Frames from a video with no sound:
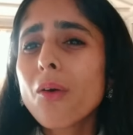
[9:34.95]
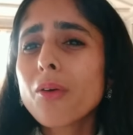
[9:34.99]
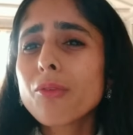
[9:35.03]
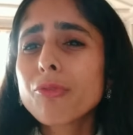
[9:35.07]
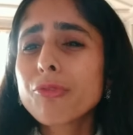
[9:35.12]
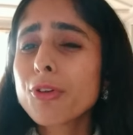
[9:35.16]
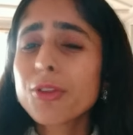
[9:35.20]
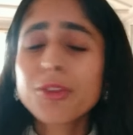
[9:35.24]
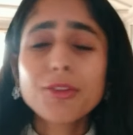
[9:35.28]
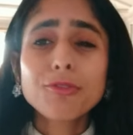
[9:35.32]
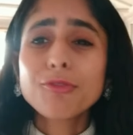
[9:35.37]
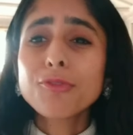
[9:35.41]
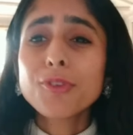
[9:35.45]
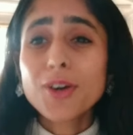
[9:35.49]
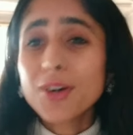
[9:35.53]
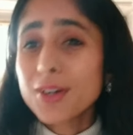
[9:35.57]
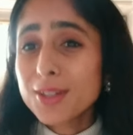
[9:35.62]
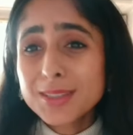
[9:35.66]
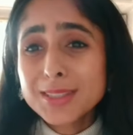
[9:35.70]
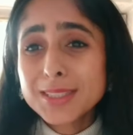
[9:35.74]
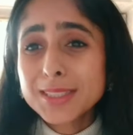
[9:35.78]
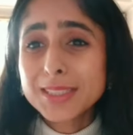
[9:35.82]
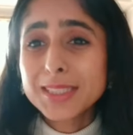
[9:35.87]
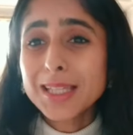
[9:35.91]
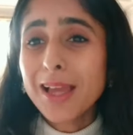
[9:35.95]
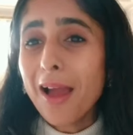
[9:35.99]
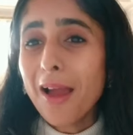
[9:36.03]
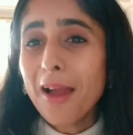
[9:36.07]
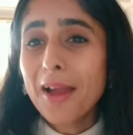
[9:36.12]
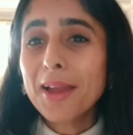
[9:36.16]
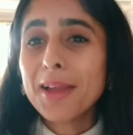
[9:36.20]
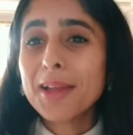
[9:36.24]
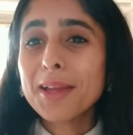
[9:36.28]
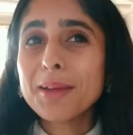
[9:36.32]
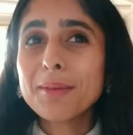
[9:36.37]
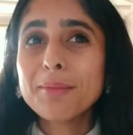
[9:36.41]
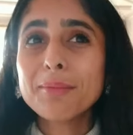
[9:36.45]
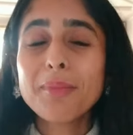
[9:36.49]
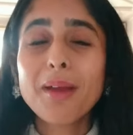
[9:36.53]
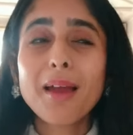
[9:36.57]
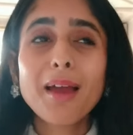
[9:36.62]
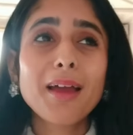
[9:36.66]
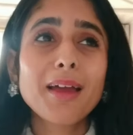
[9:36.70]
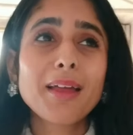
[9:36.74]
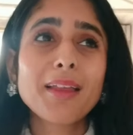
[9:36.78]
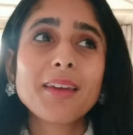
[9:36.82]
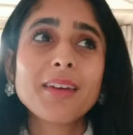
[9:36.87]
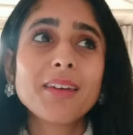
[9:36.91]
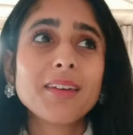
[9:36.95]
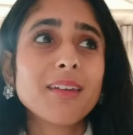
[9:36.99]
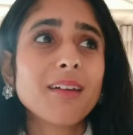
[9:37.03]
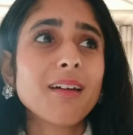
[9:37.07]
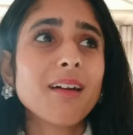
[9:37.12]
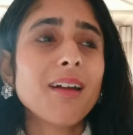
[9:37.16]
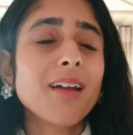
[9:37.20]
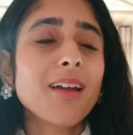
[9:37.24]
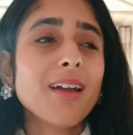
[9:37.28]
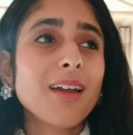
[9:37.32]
for the first time and